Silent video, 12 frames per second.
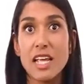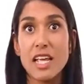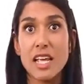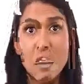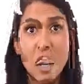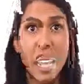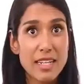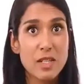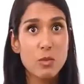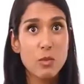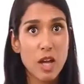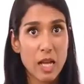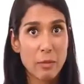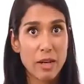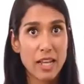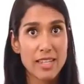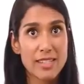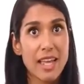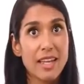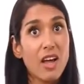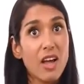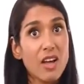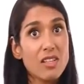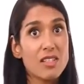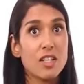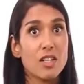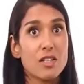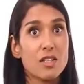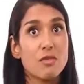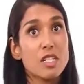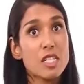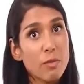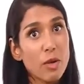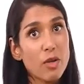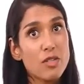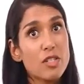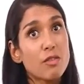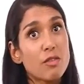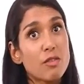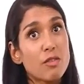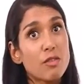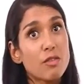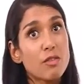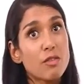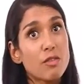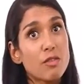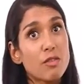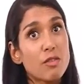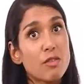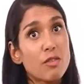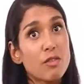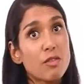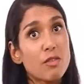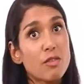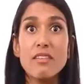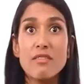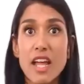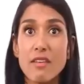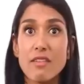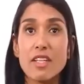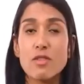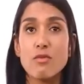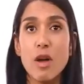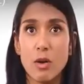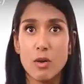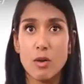in a simulated workplace and asks you to respond from people in various